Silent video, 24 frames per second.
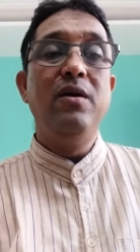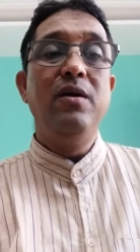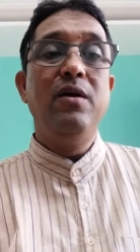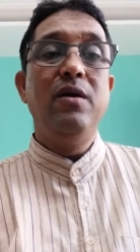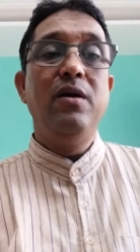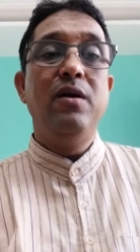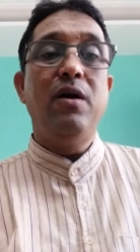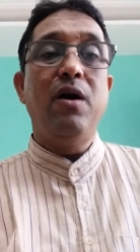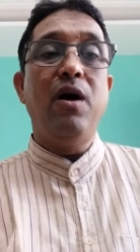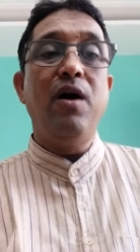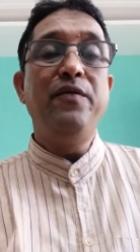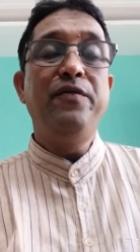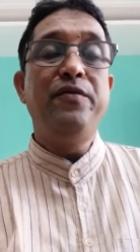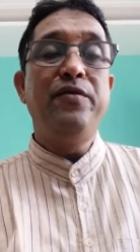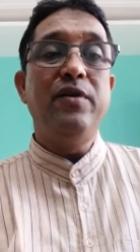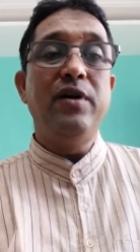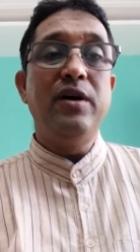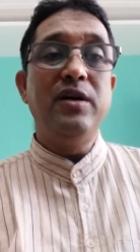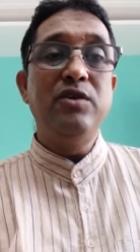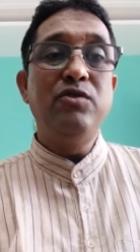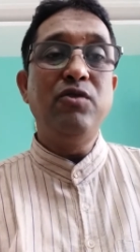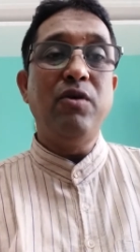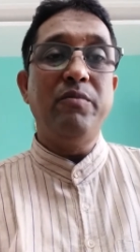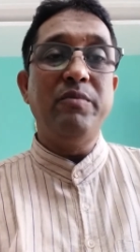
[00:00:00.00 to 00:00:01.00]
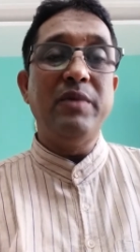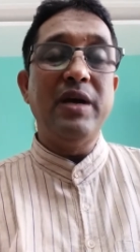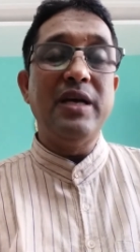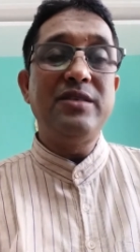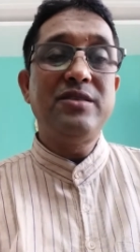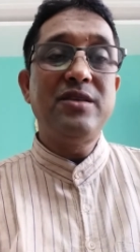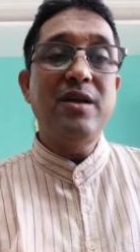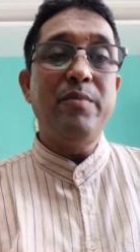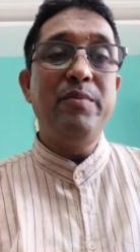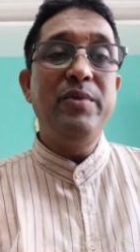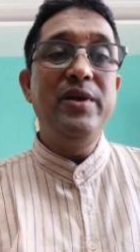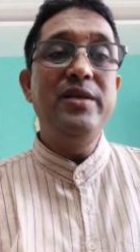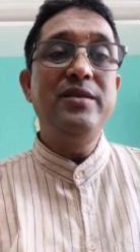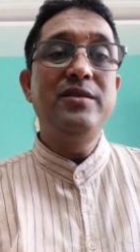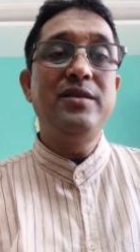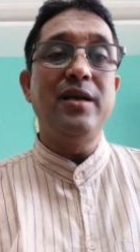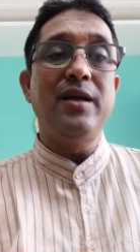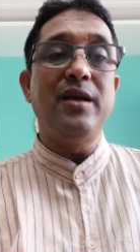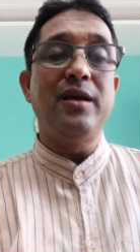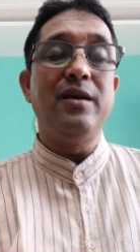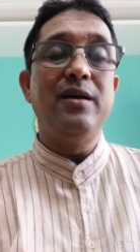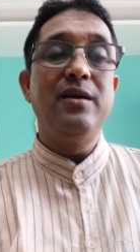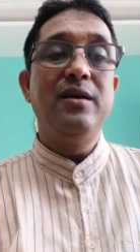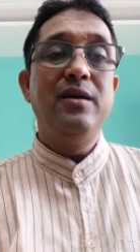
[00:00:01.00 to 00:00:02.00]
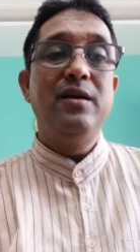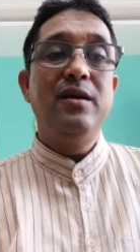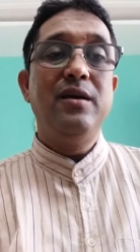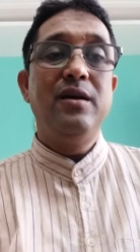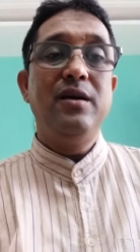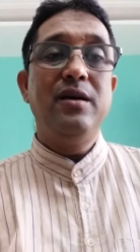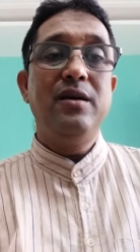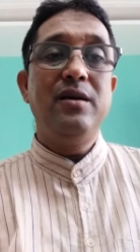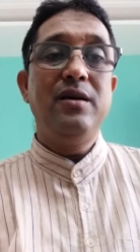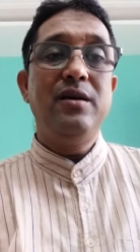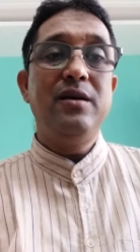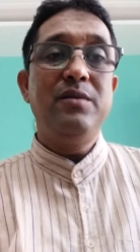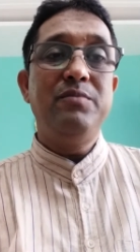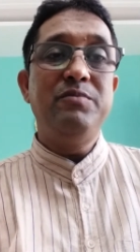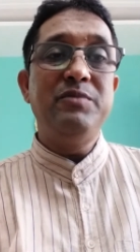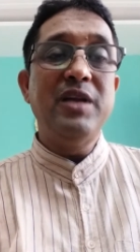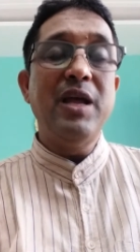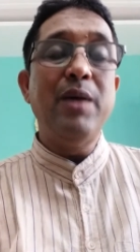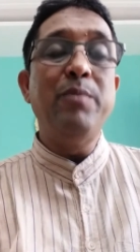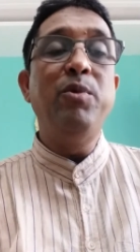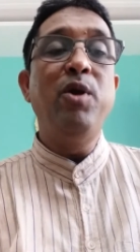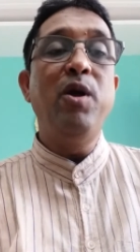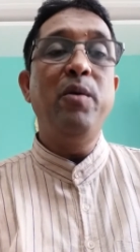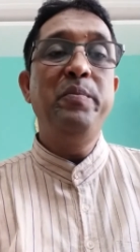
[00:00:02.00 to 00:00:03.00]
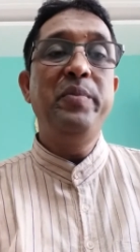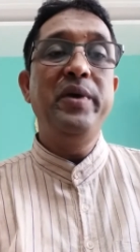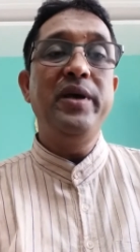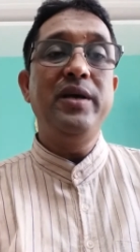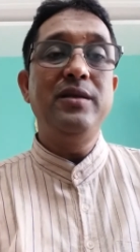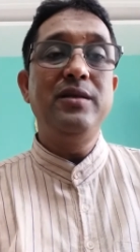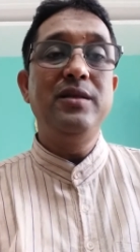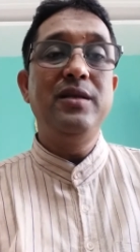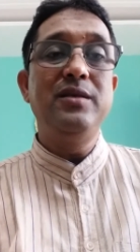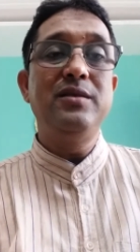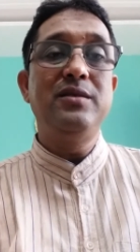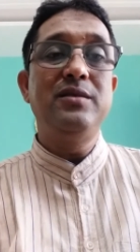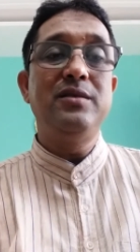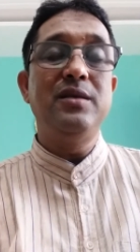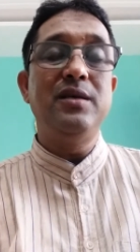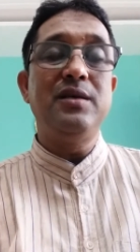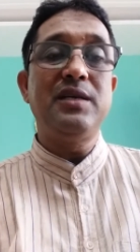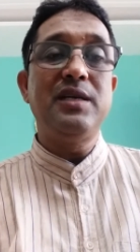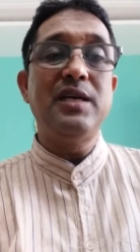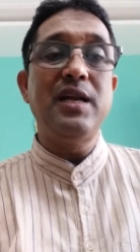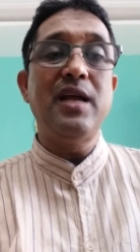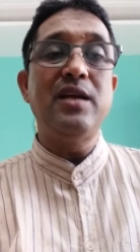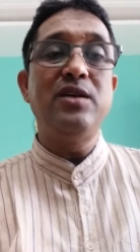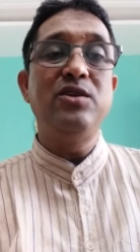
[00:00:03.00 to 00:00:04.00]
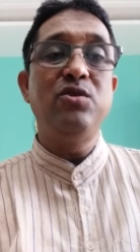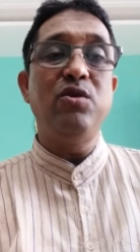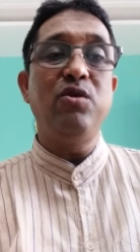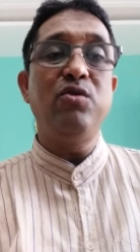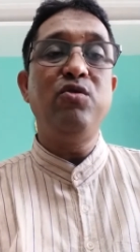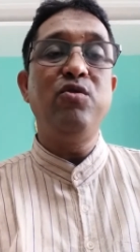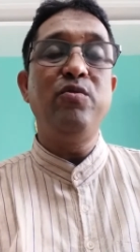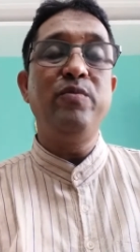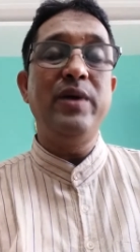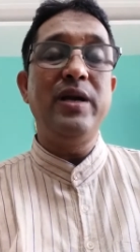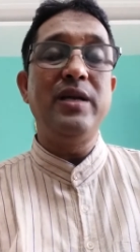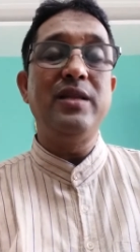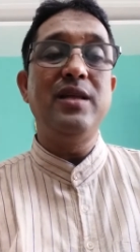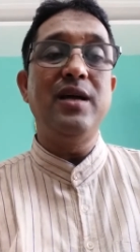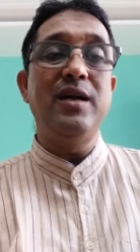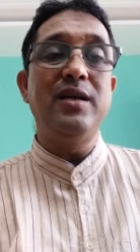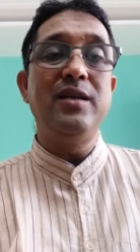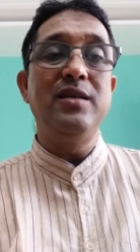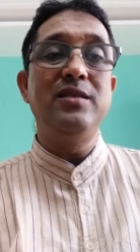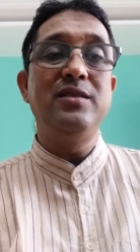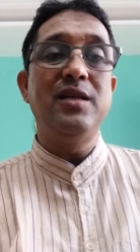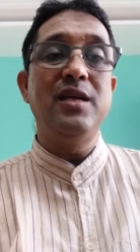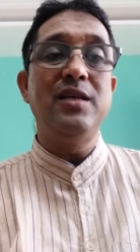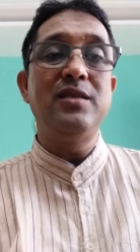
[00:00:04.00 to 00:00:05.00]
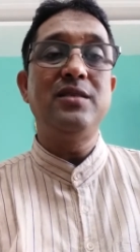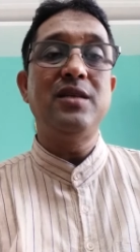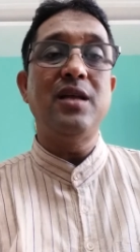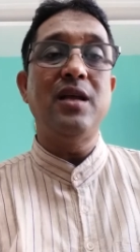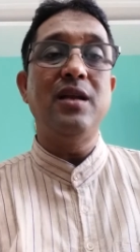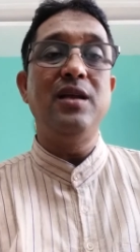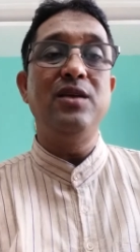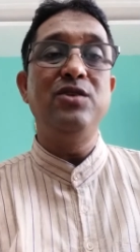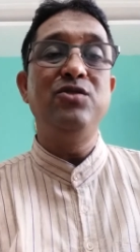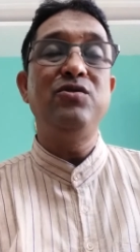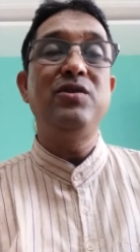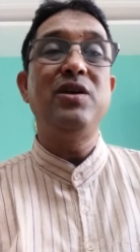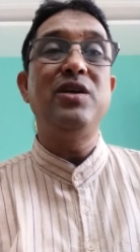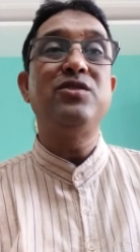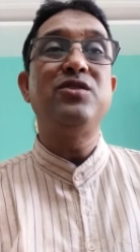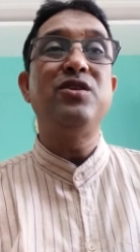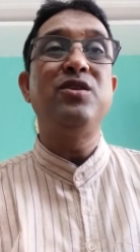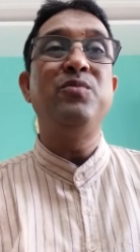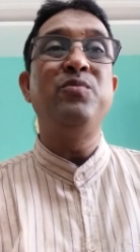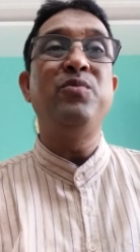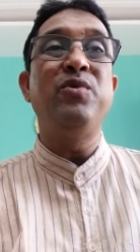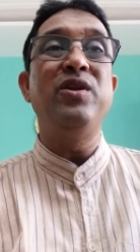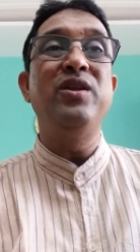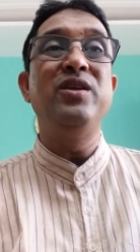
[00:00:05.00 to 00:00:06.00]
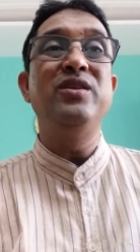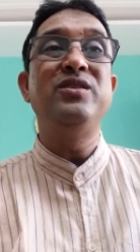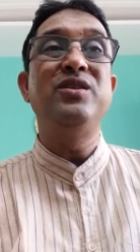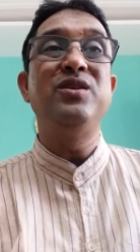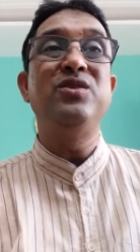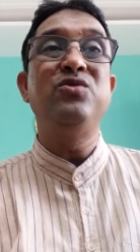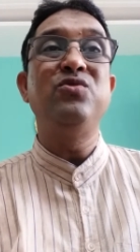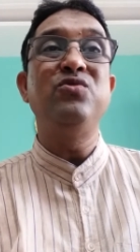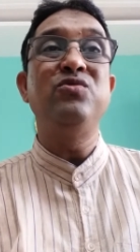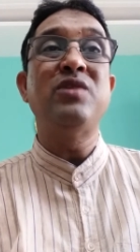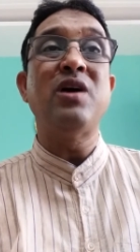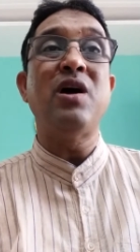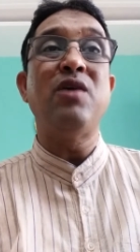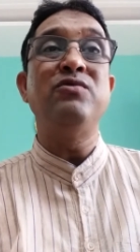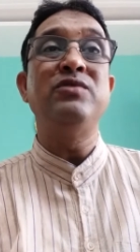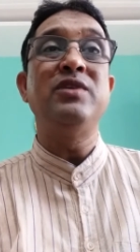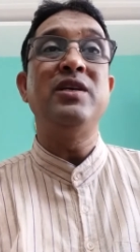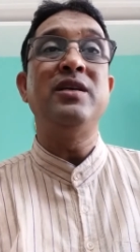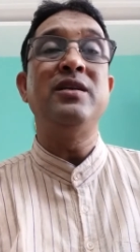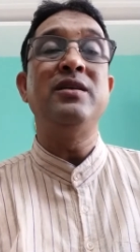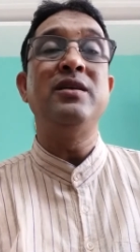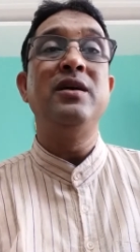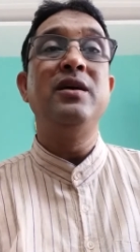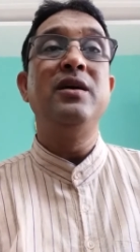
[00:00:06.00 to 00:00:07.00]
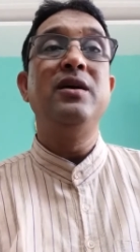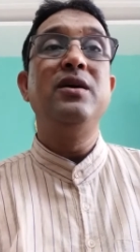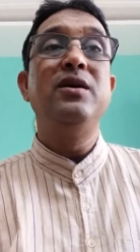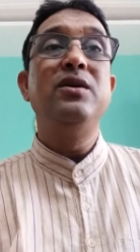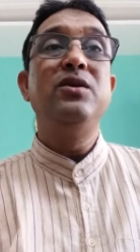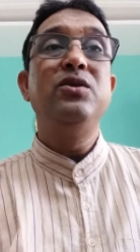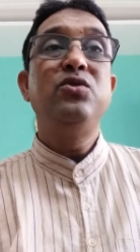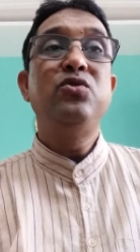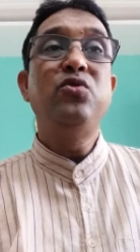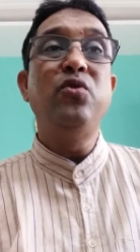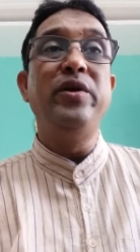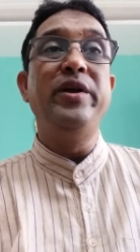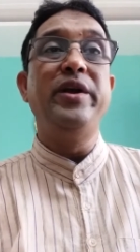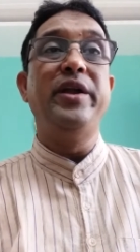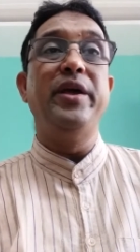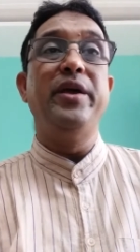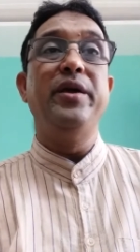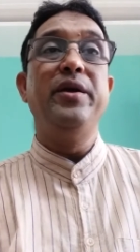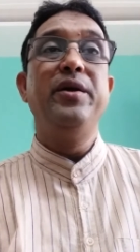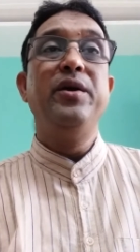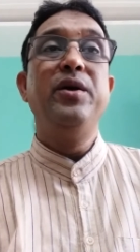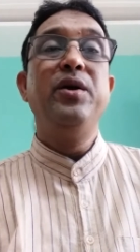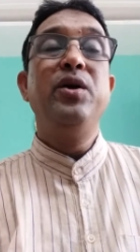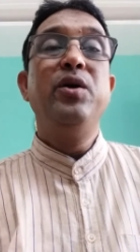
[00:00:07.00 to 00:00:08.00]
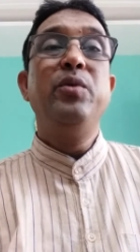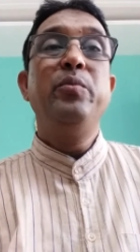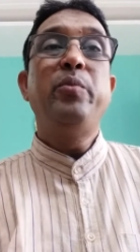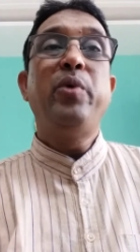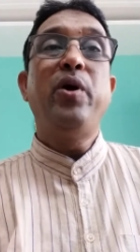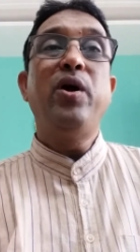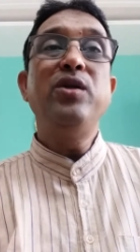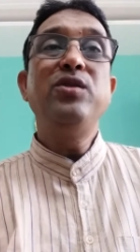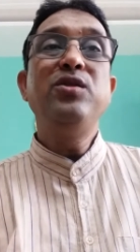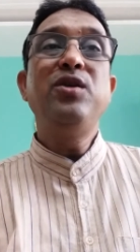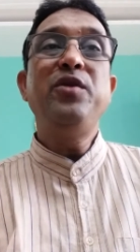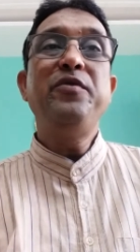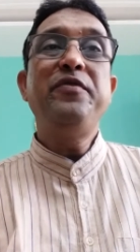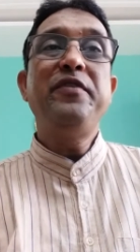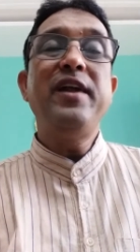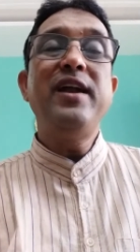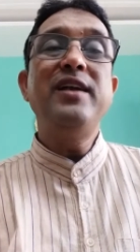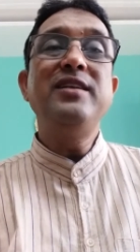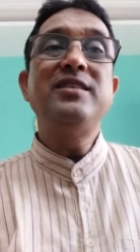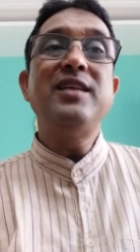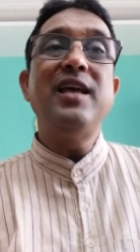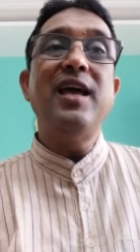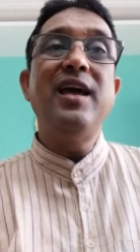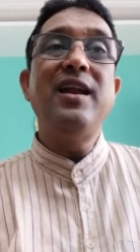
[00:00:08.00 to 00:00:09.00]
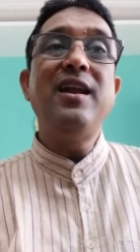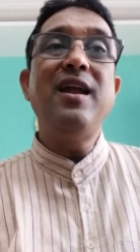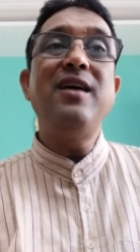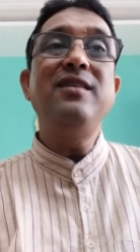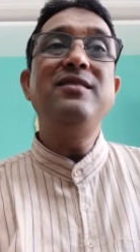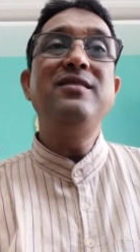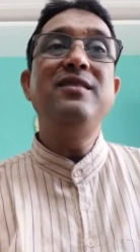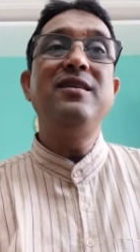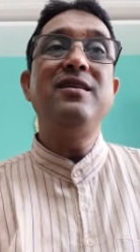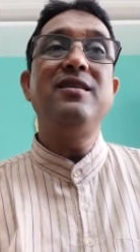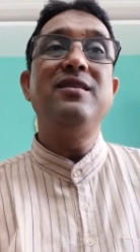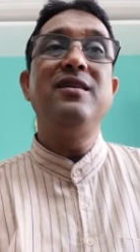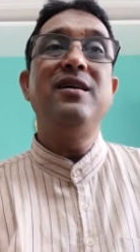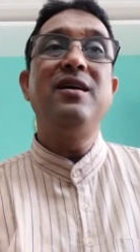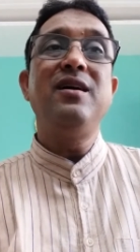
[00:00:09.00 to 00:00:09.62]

of establishing, developing this great document, that is National Education Policy 2020. Further, friends, another